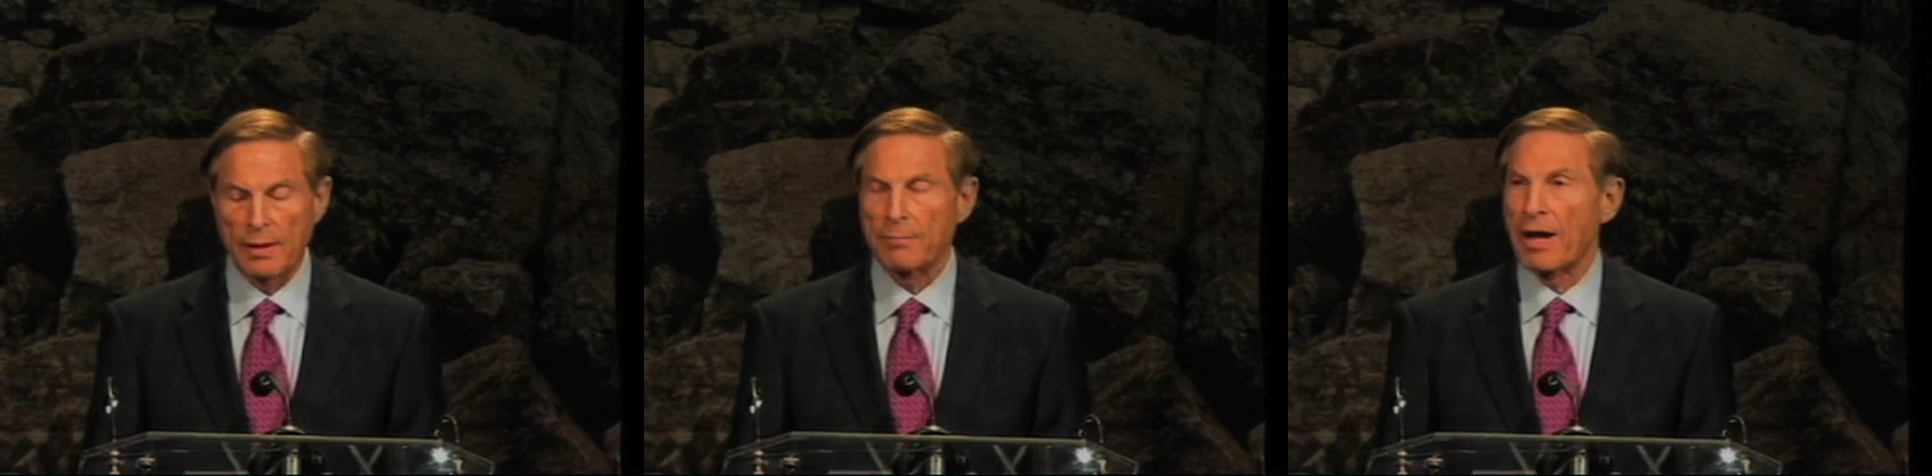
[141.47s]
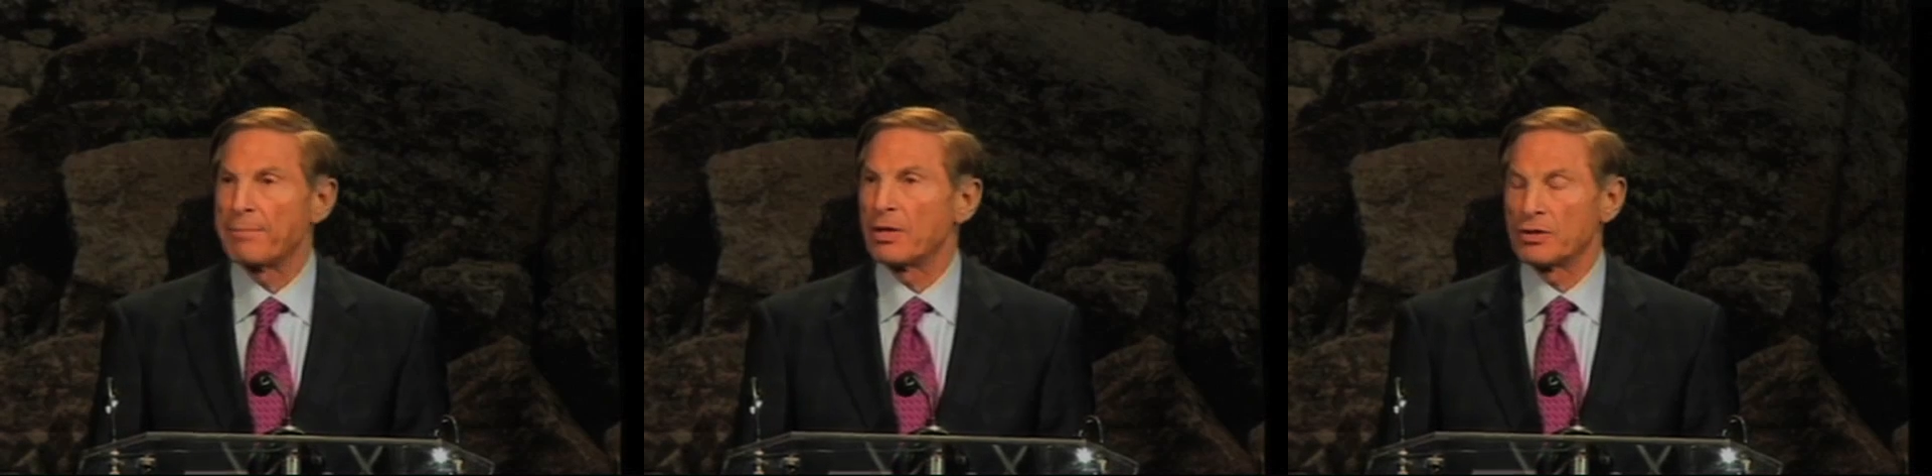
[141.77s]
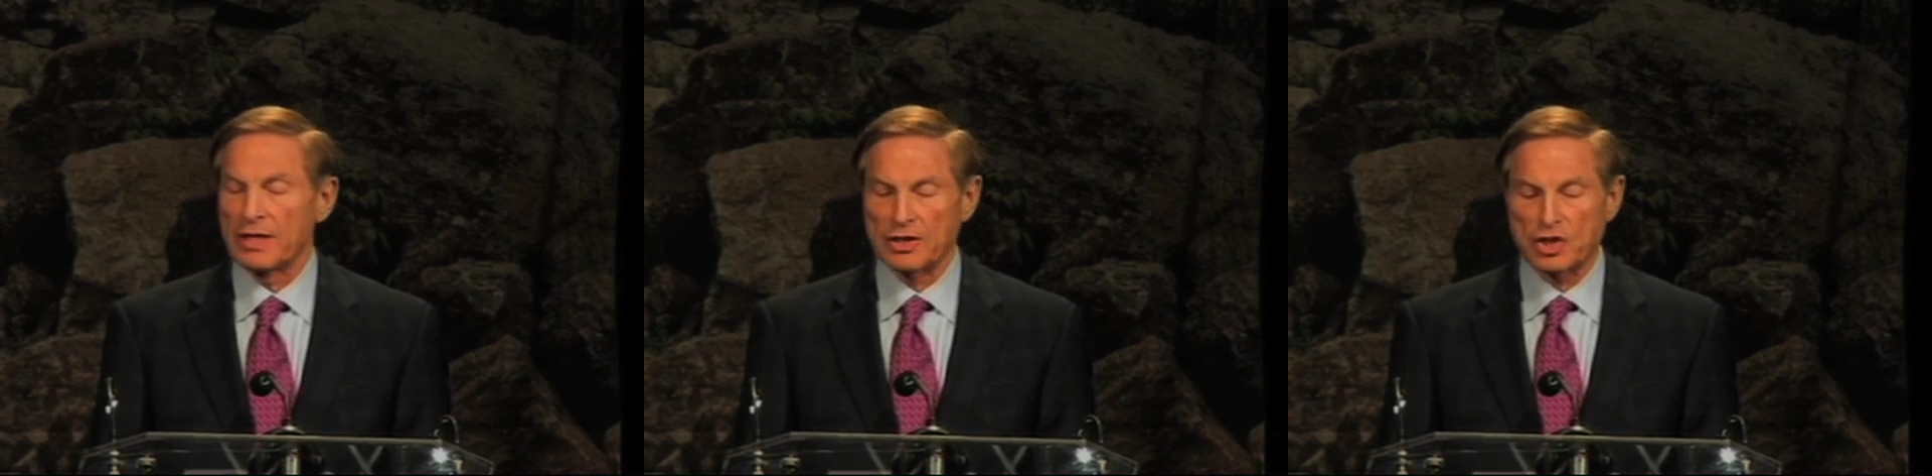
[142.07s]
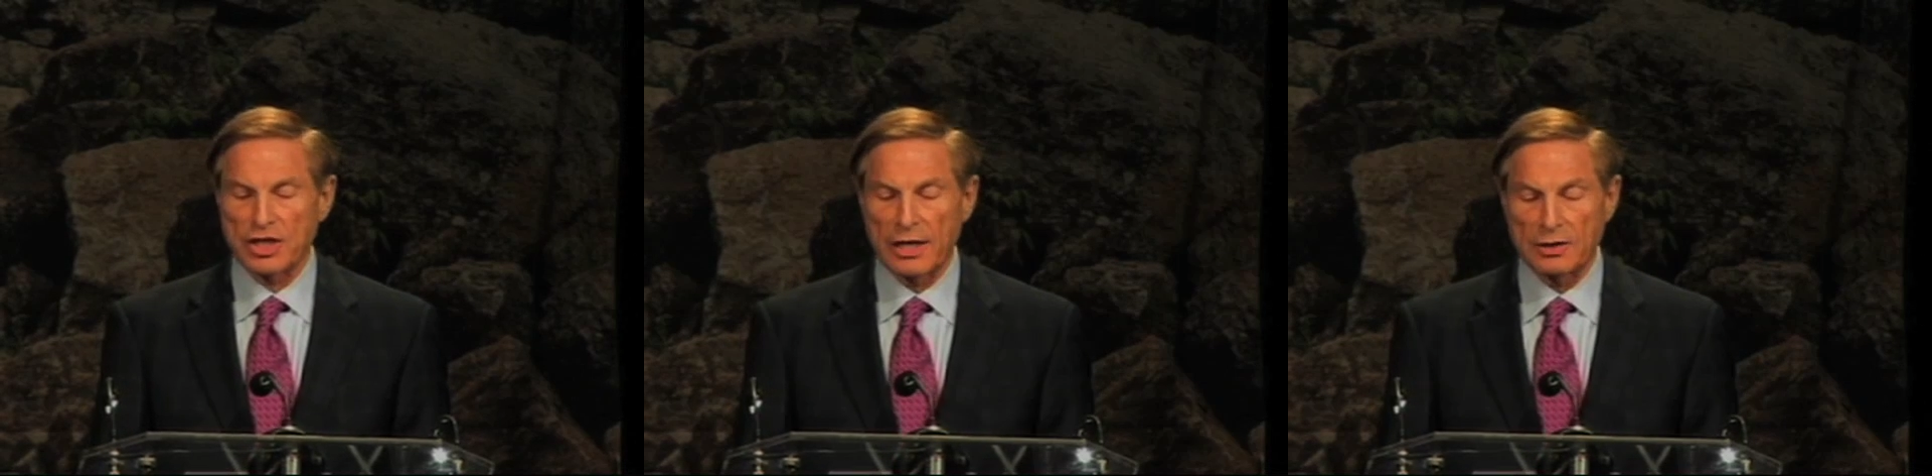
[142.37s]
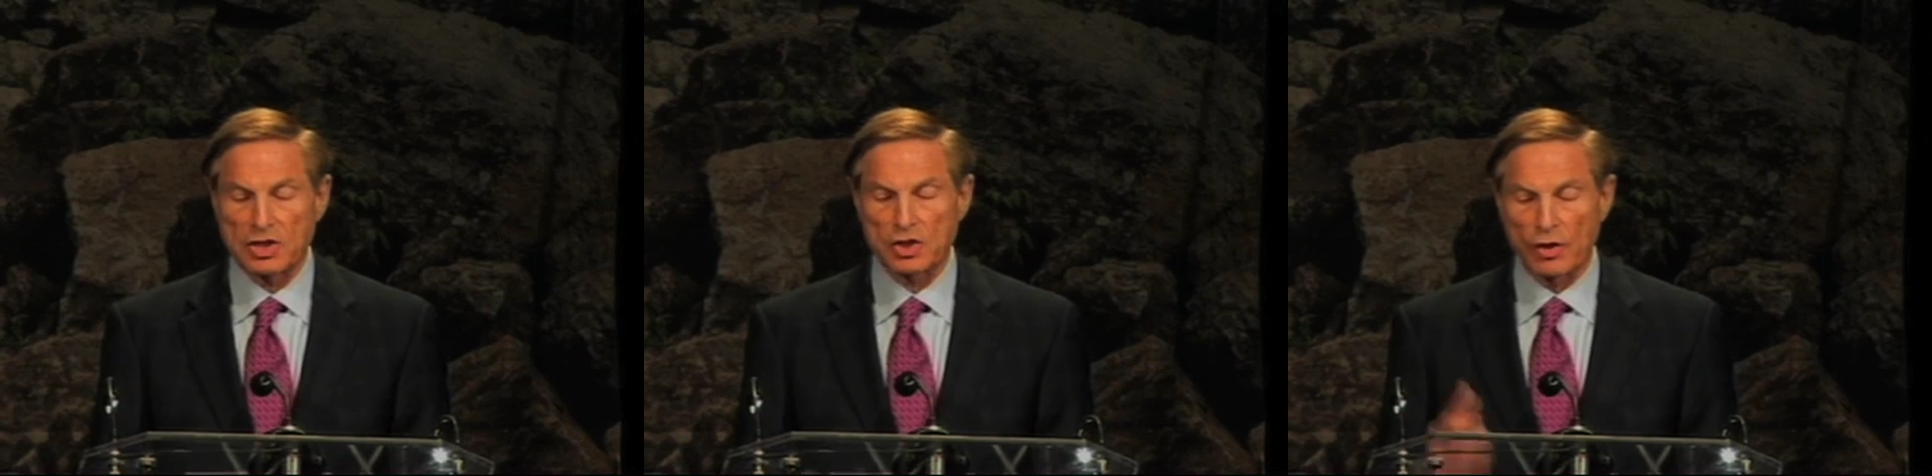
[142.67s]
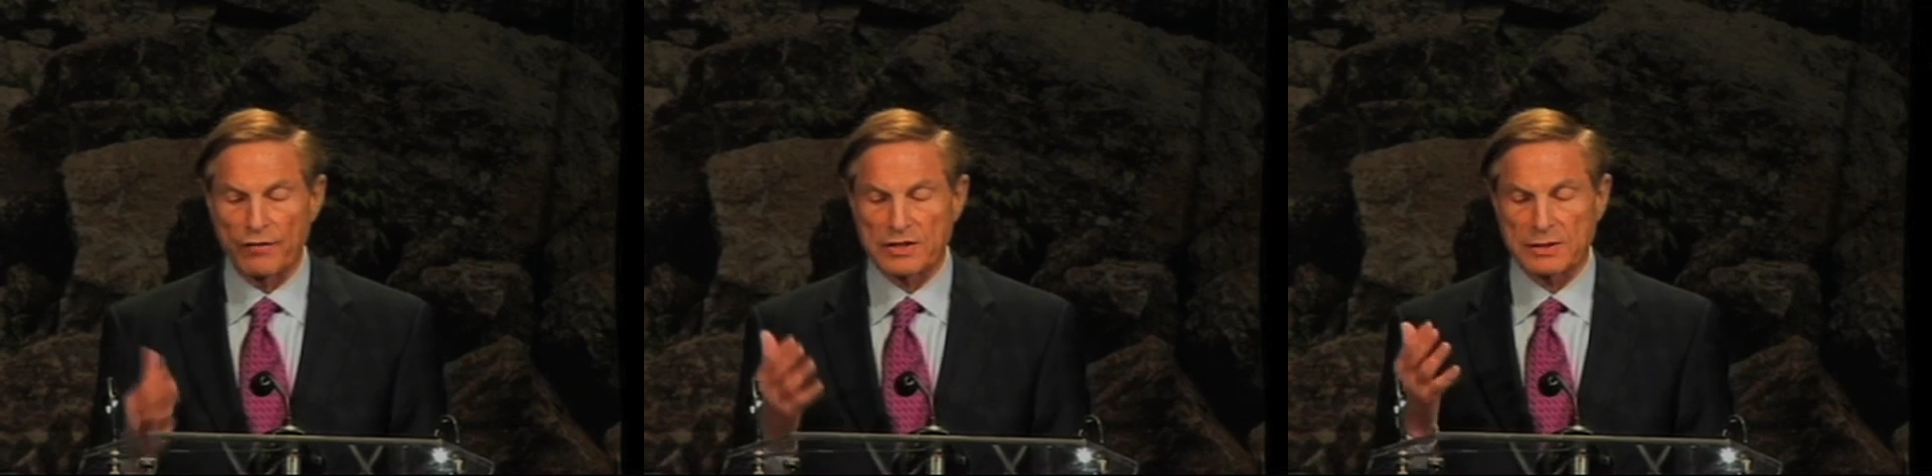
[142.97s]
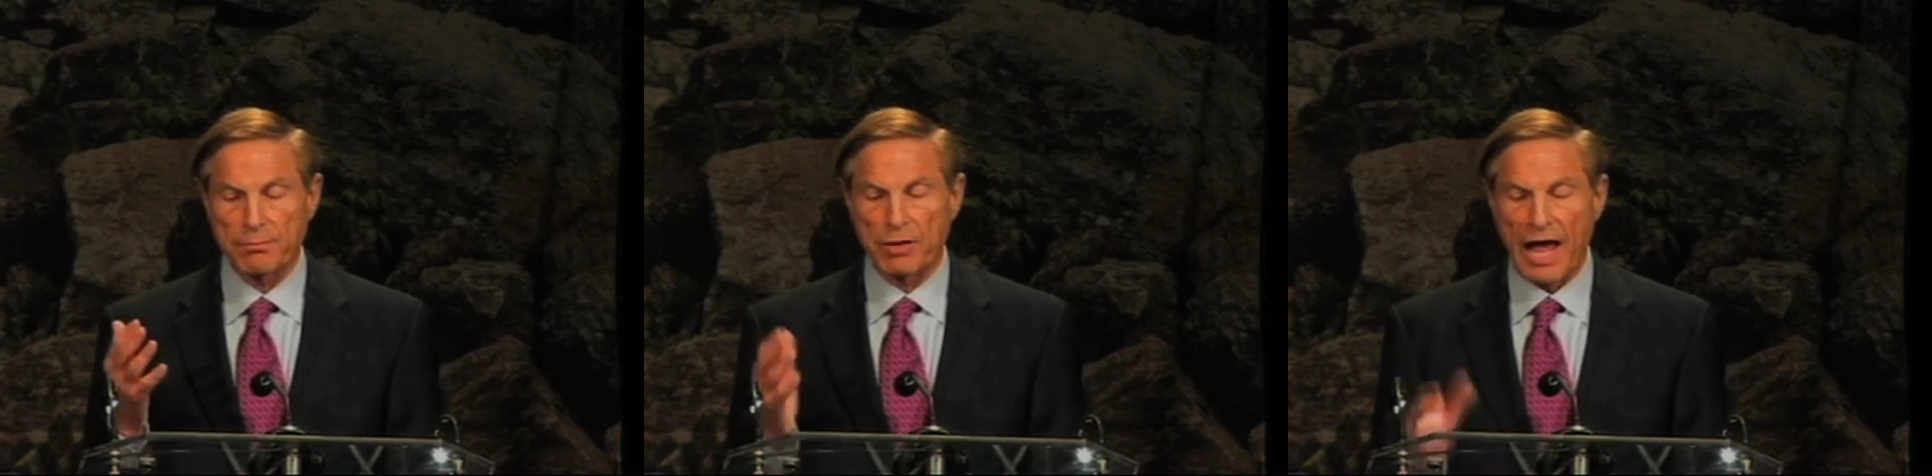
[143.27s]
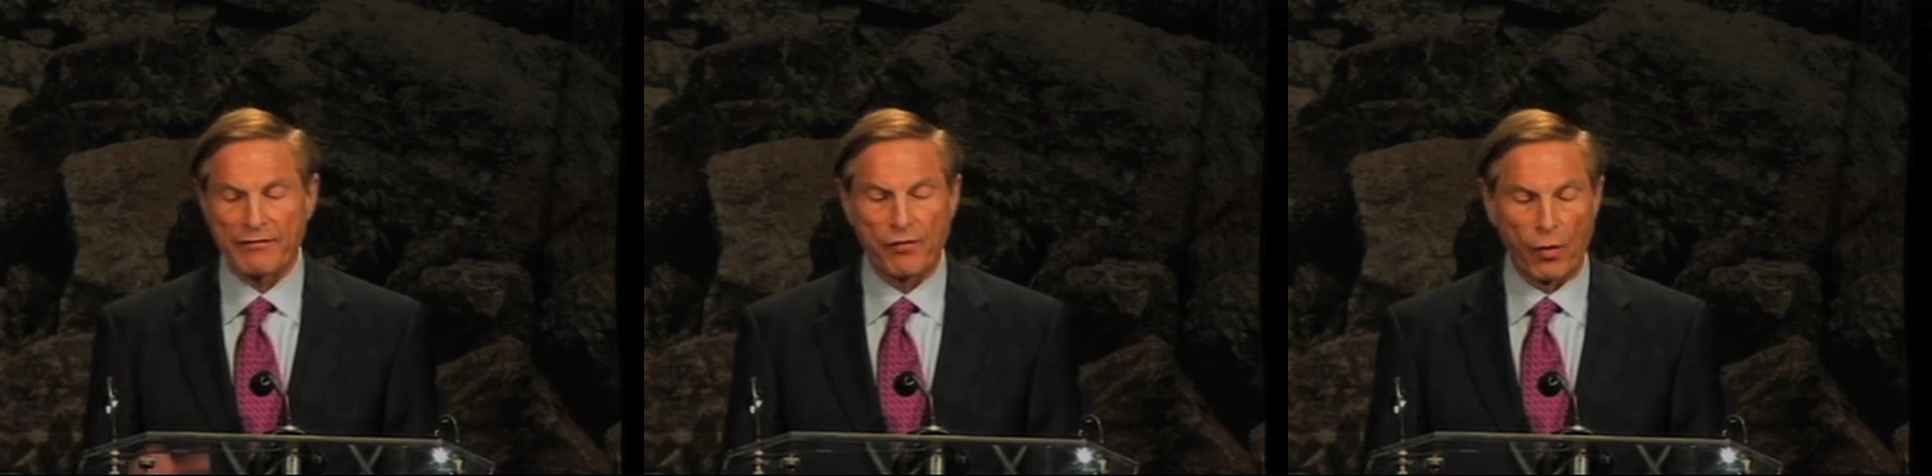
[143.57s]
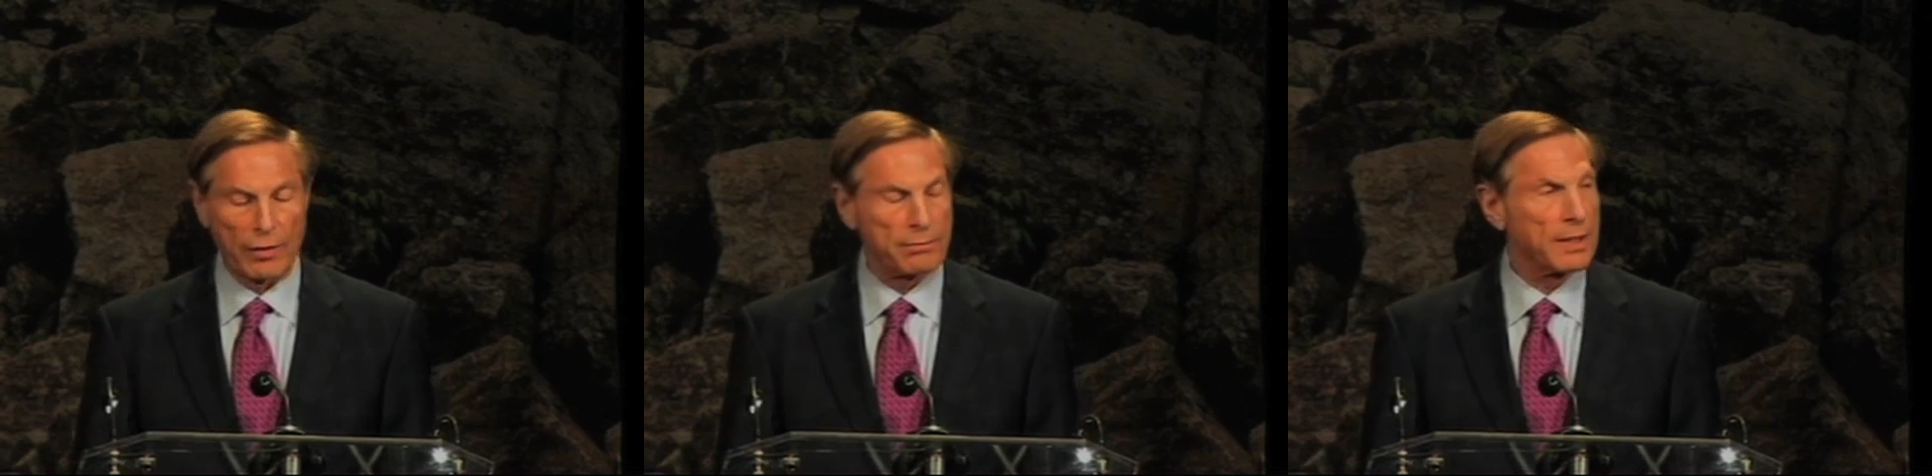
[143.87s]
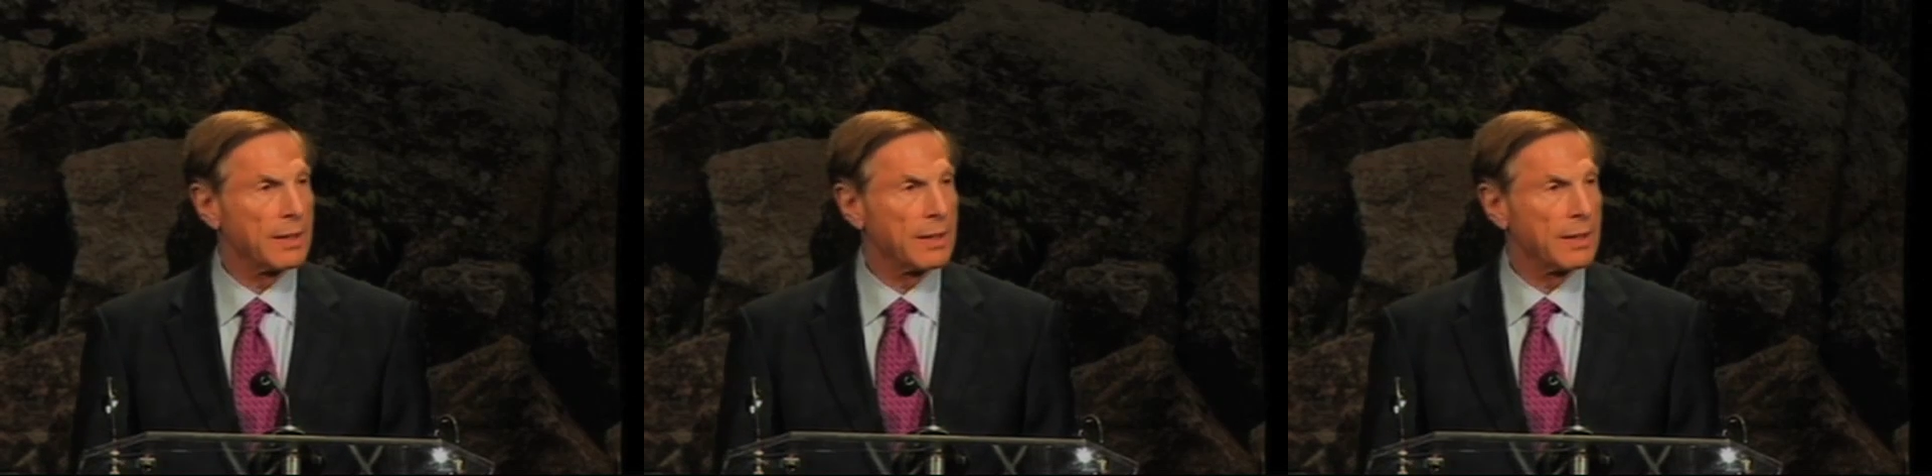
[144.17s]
by building a shared service platform